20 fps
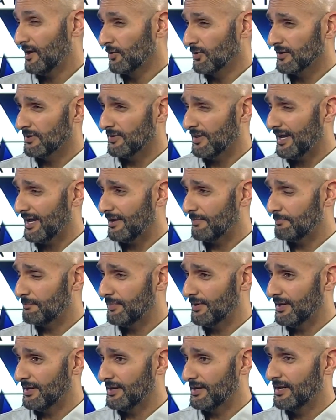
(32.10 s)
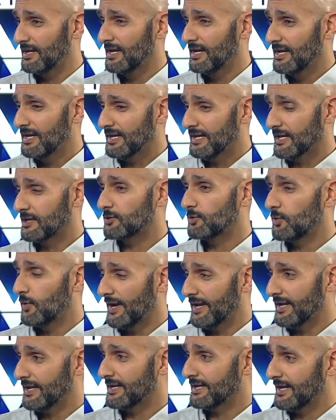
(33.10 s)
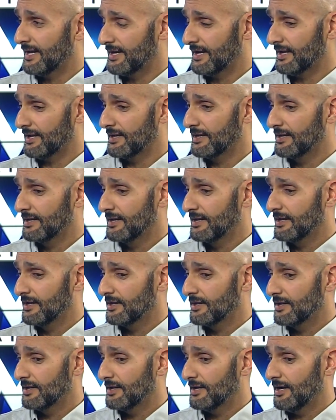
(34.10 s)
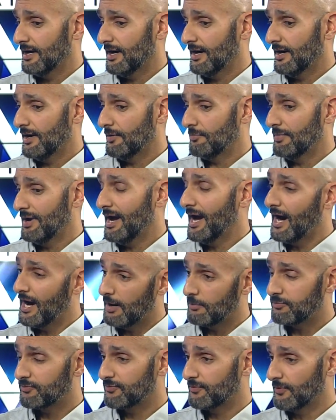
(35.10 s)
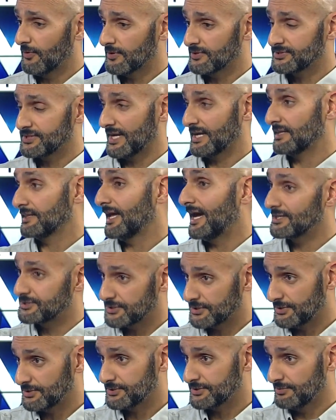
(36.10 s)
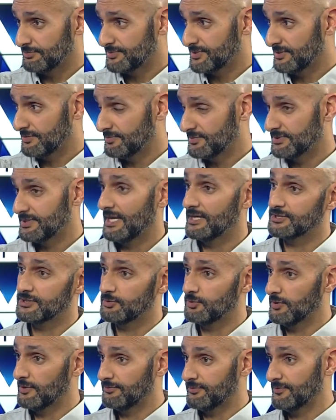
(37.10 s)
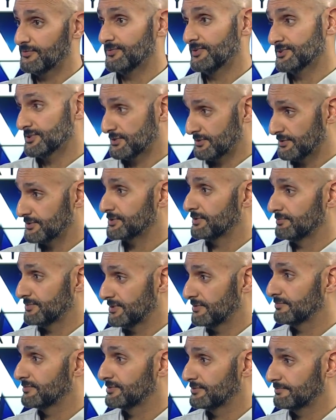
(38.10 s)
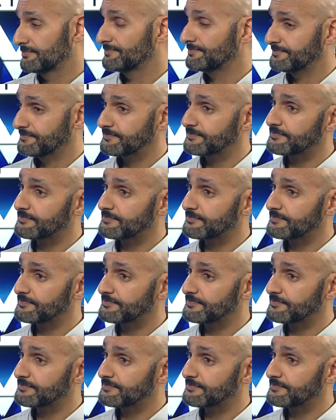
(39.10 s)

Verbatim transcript: not only that, but equate getting um, help for psychological symptoms as you would for physical symptoms. Sure.